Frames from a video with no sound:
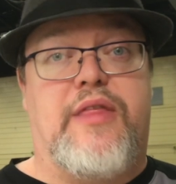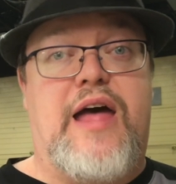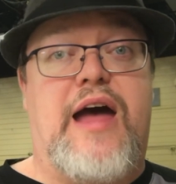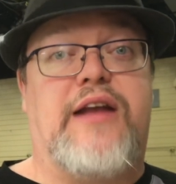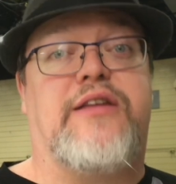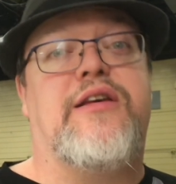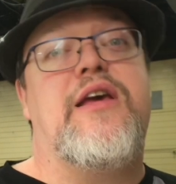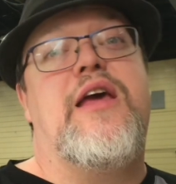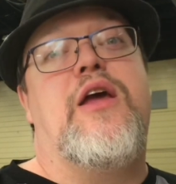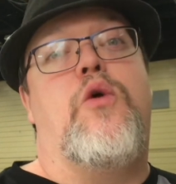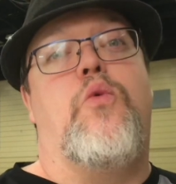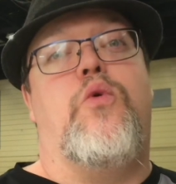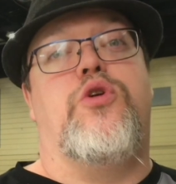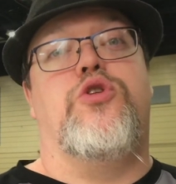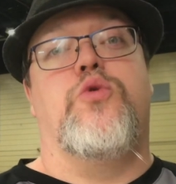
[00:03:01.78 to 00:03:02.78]
that.
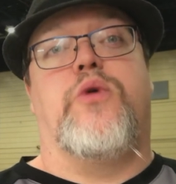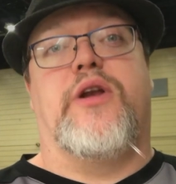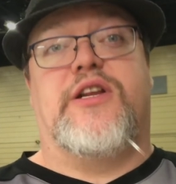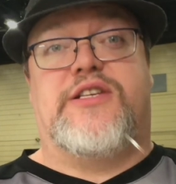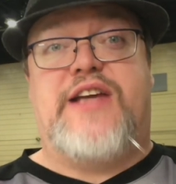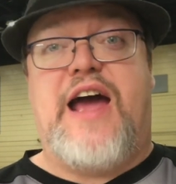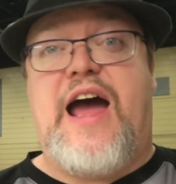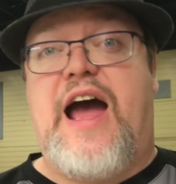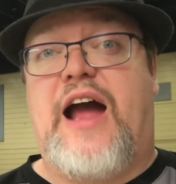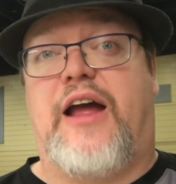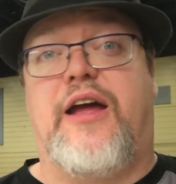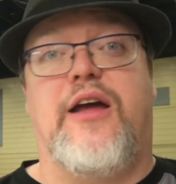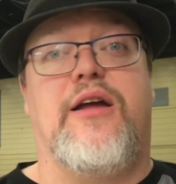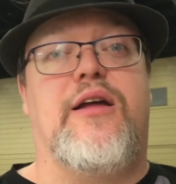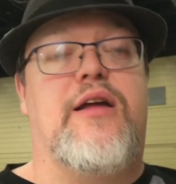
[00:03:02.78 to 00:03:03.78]
You can
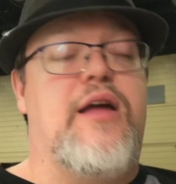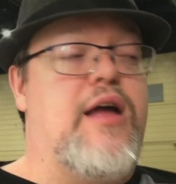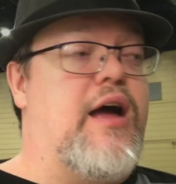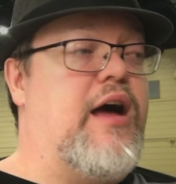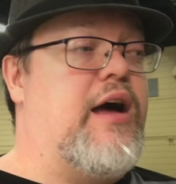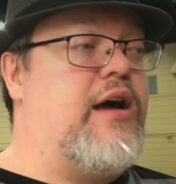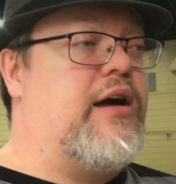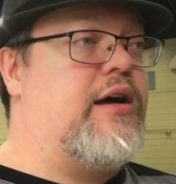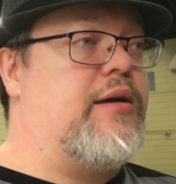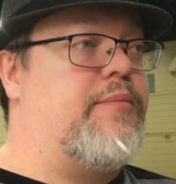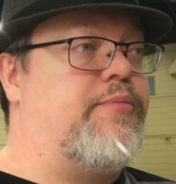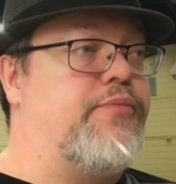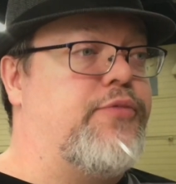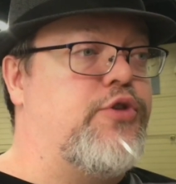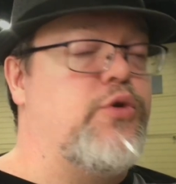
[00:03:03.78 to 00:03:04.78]
attack. You
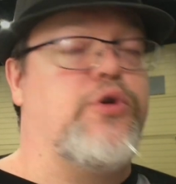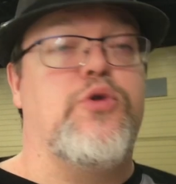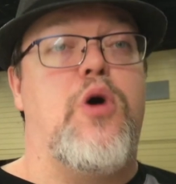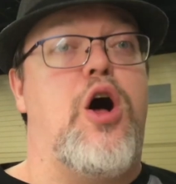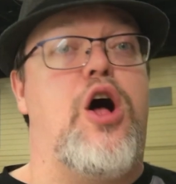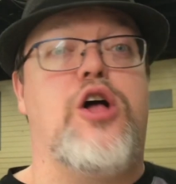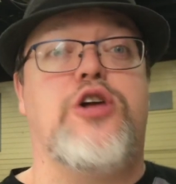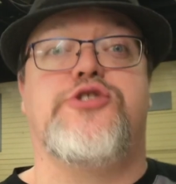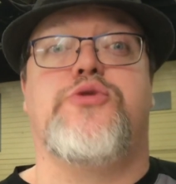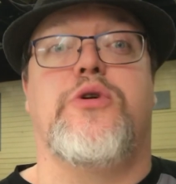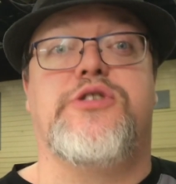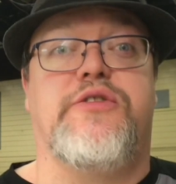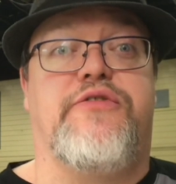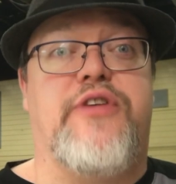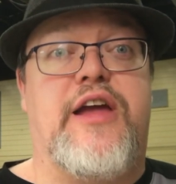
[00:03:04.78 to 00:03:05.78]
can do all
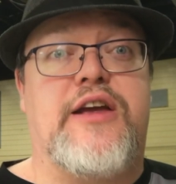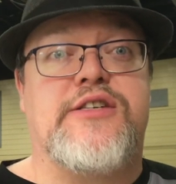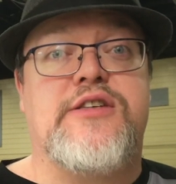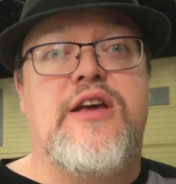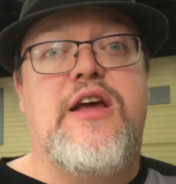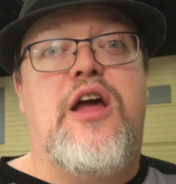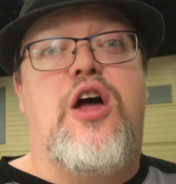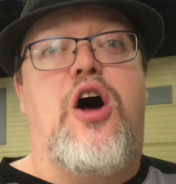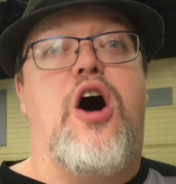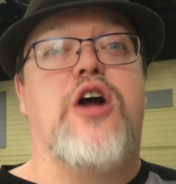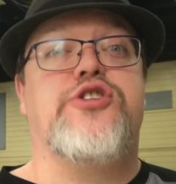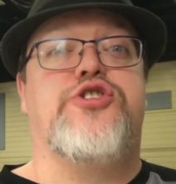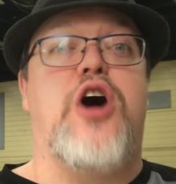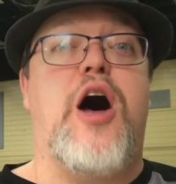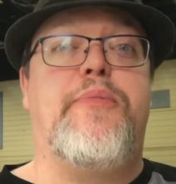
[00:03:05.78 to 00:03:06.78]
sorts of things. On
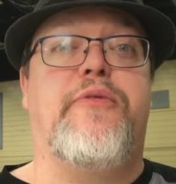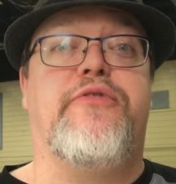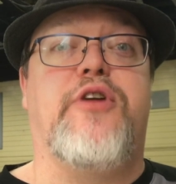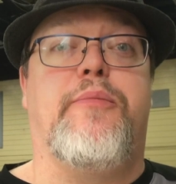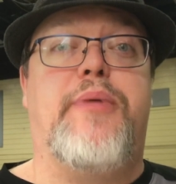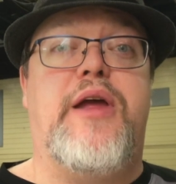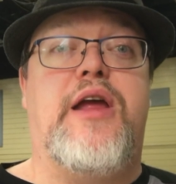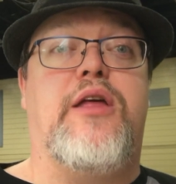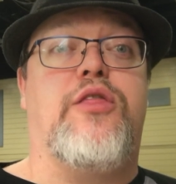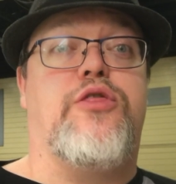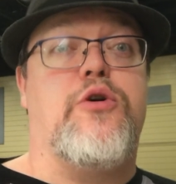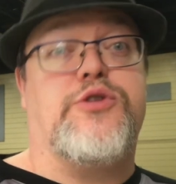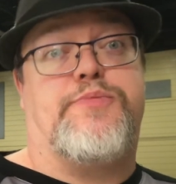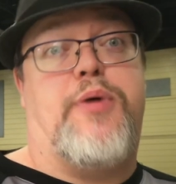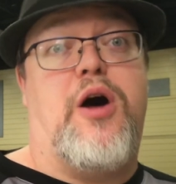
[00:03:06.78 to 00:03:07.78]
top of there being
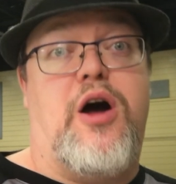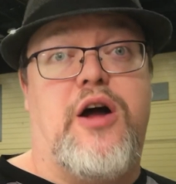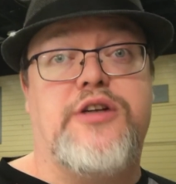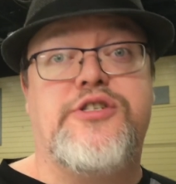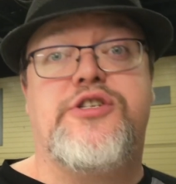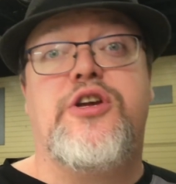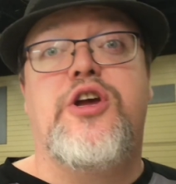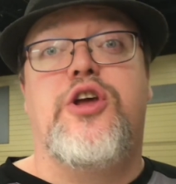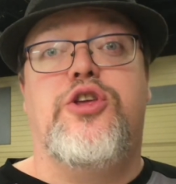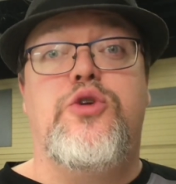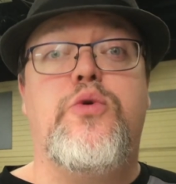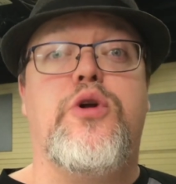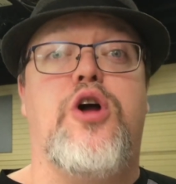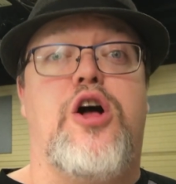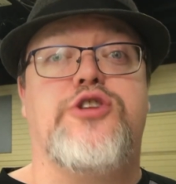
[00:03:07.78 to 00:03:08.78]
those pawns, you
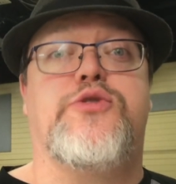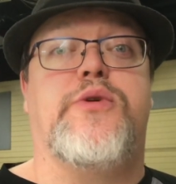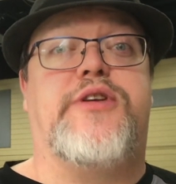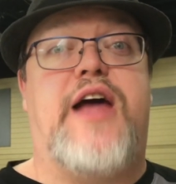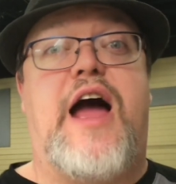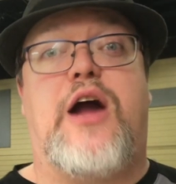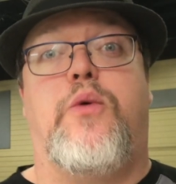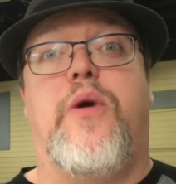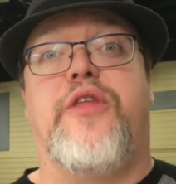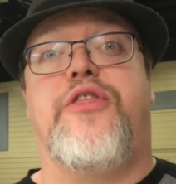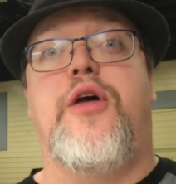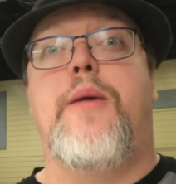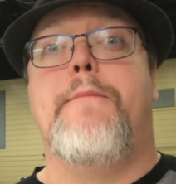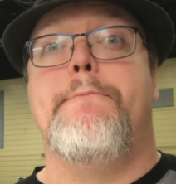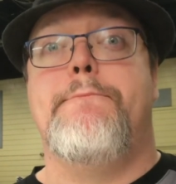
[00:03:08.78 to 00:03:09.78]
can also attack with
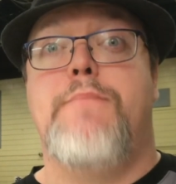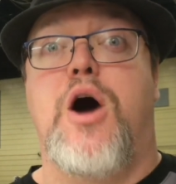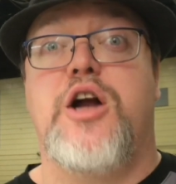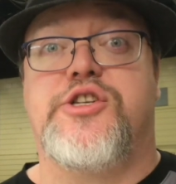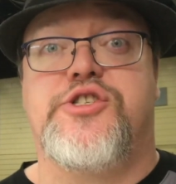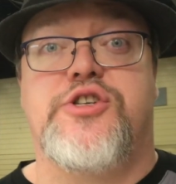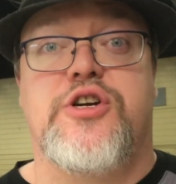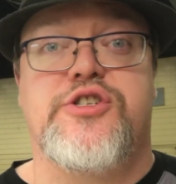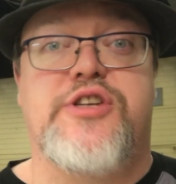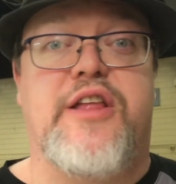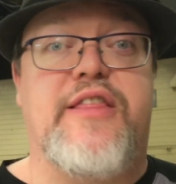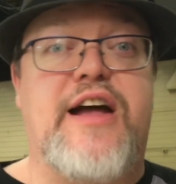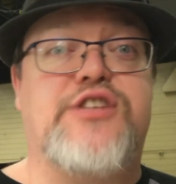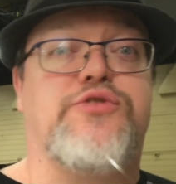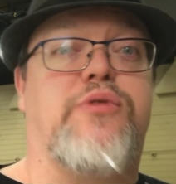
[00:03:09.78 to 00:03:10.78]
monsters.
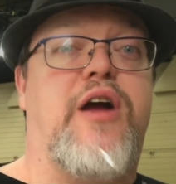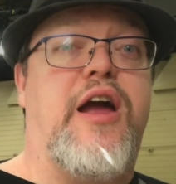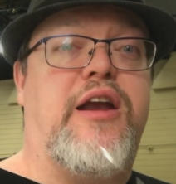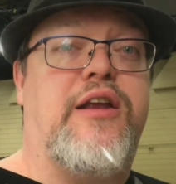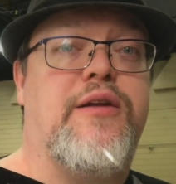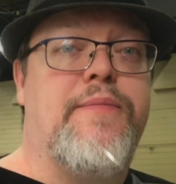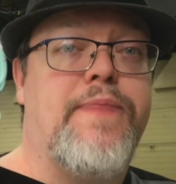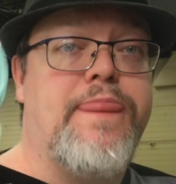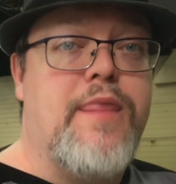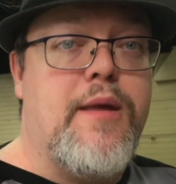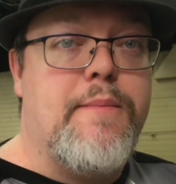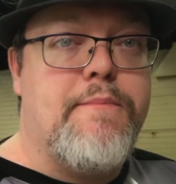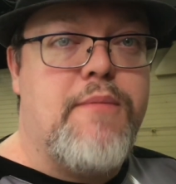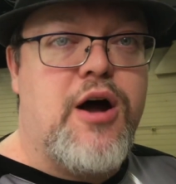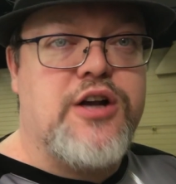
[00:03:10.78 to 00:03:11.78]
That's right,
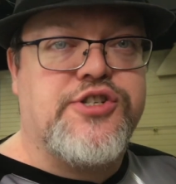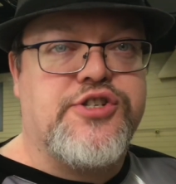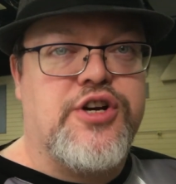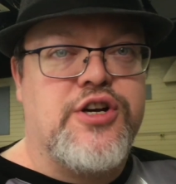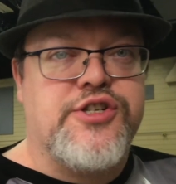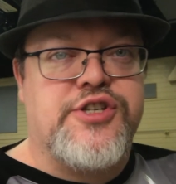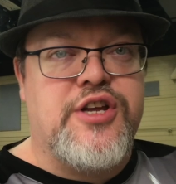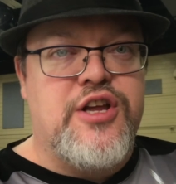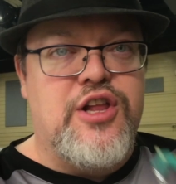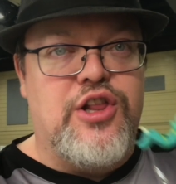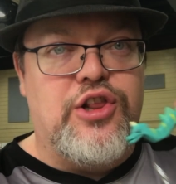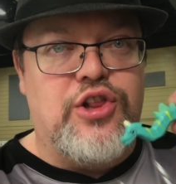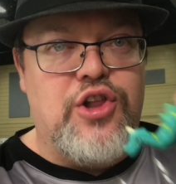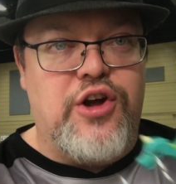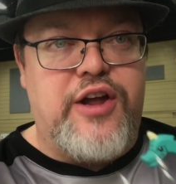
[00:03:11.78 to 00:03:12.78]
monsters.
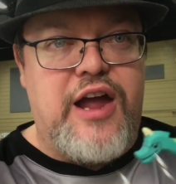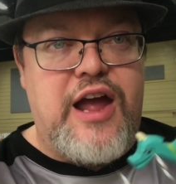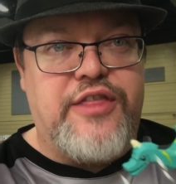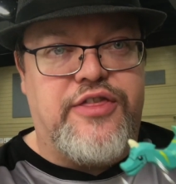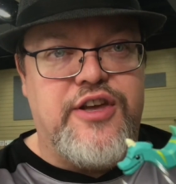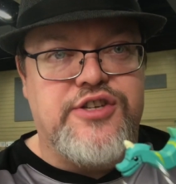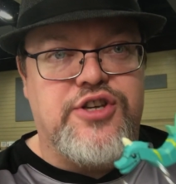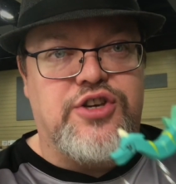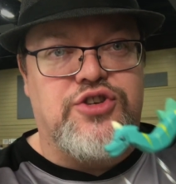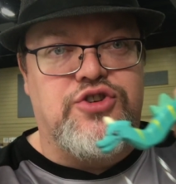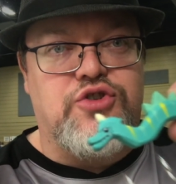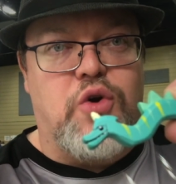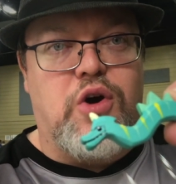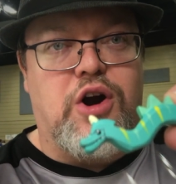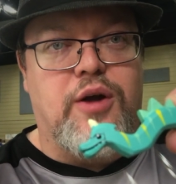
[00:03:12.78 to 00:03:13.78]
Look at these
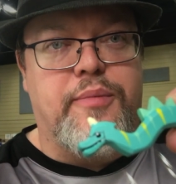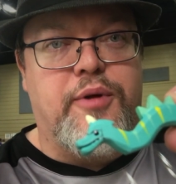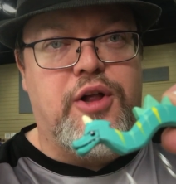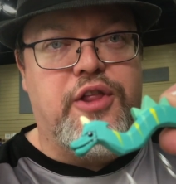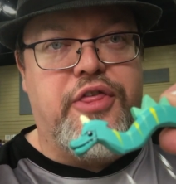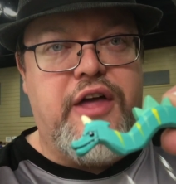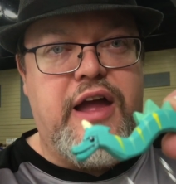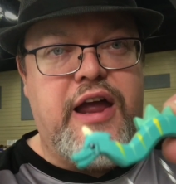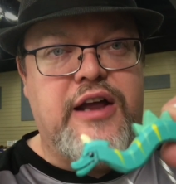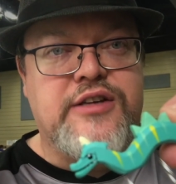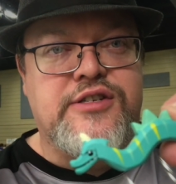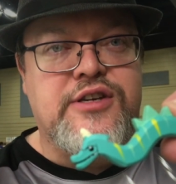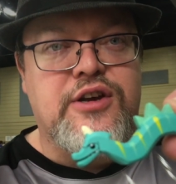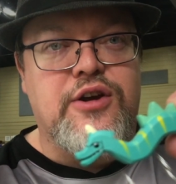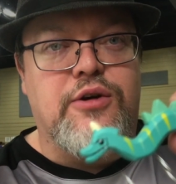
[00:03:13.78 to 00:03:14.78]
adorable
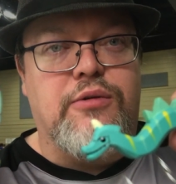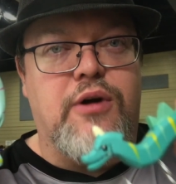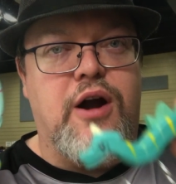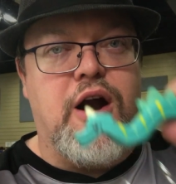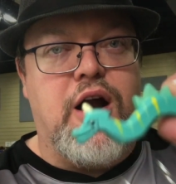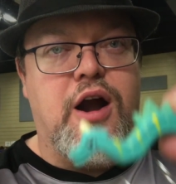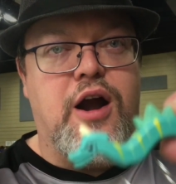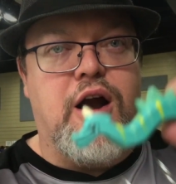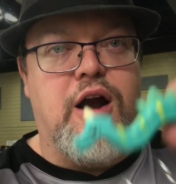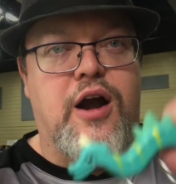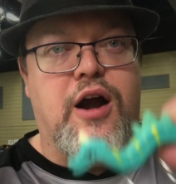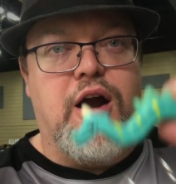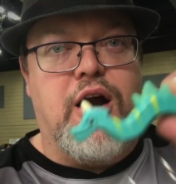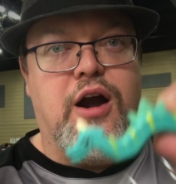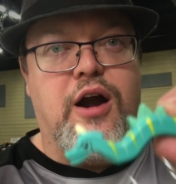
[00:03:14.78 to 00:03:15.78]
things.
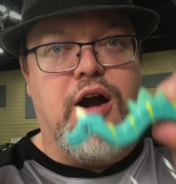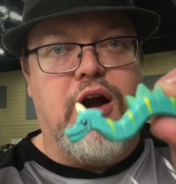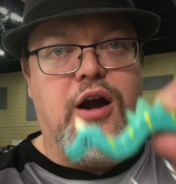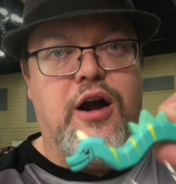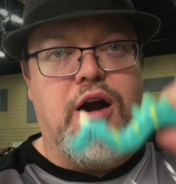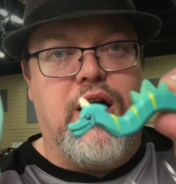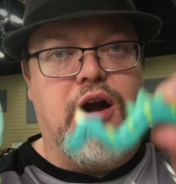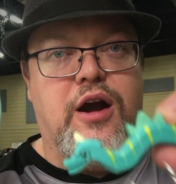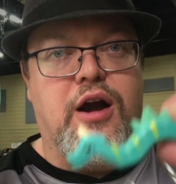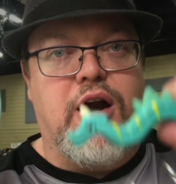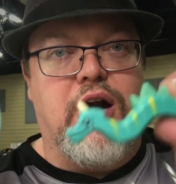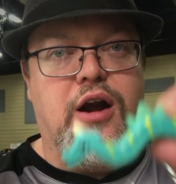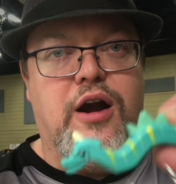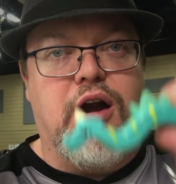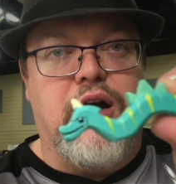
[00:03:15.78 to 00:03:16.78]

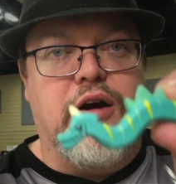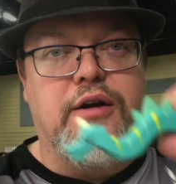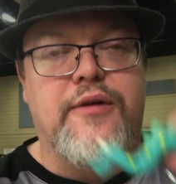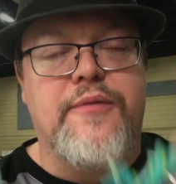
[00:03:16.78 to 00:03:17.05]
Rawr.